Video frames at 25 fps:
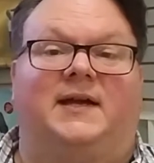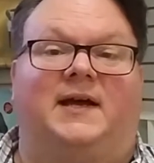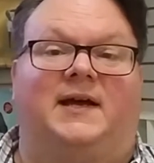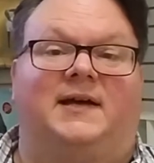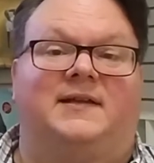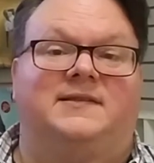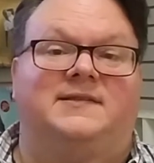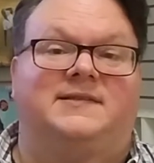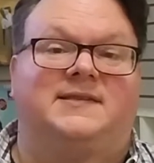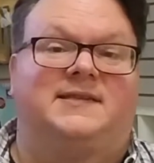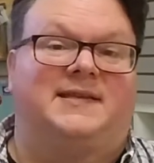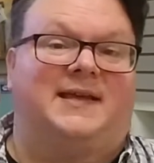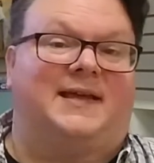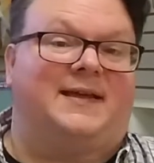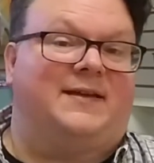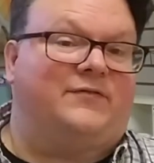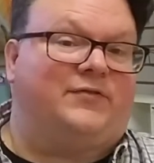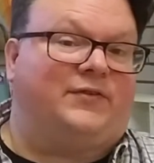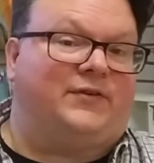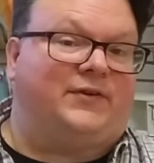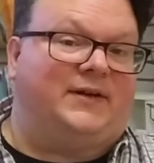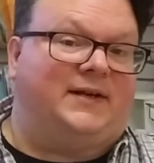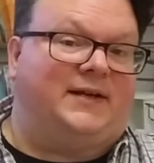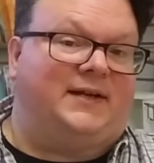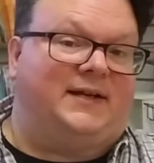
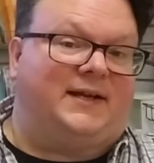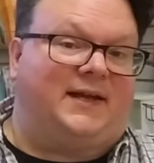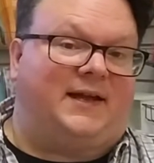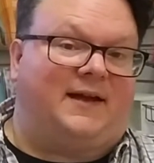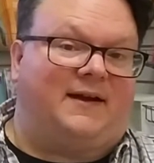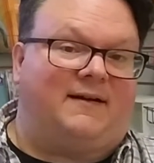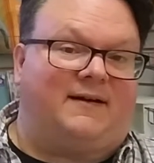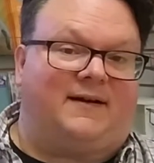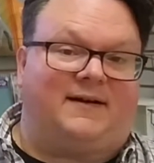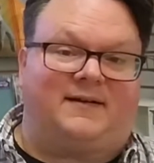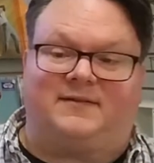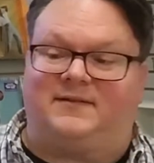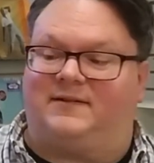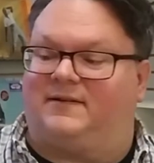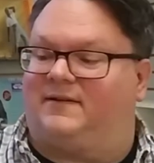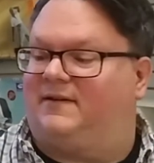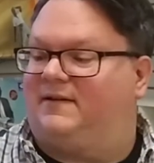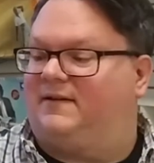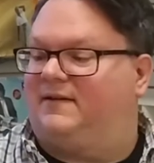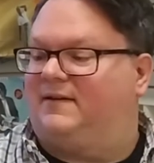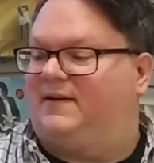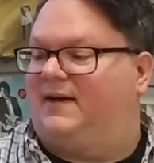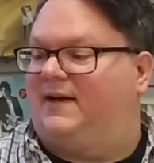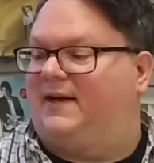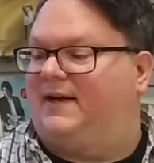unsavory
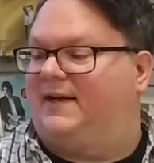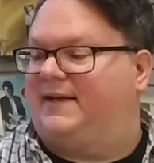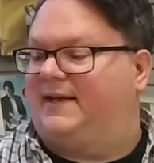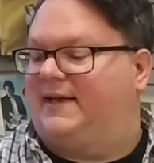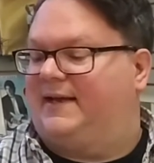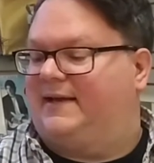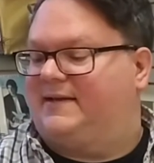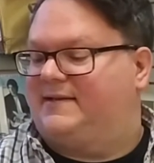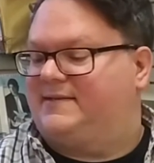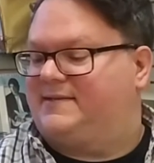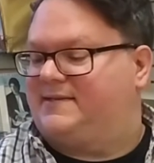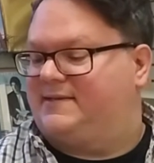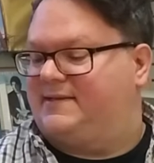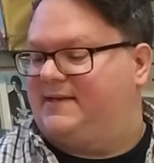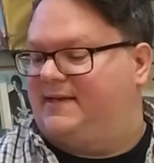character, I guess.